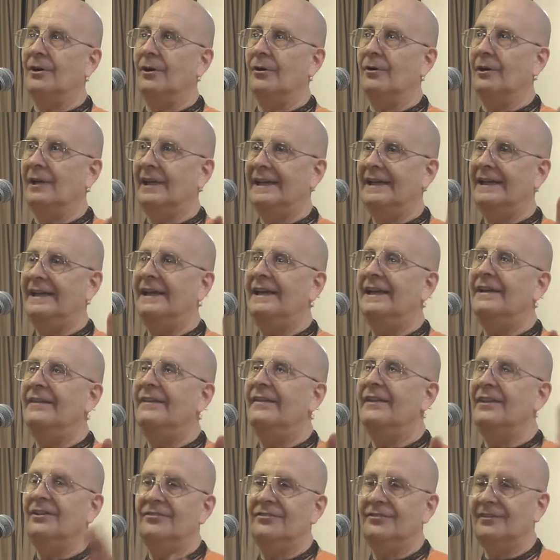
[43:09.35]
early in
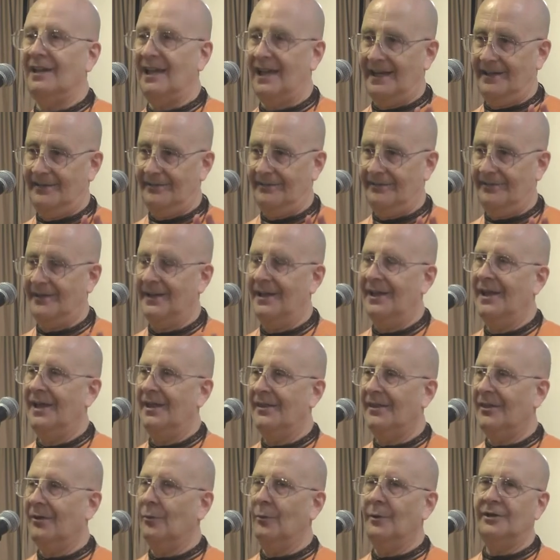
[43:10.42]
this life
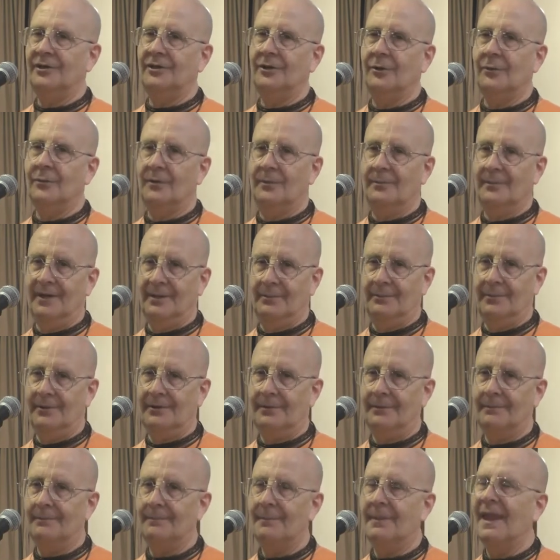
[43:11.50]
that we don't remember.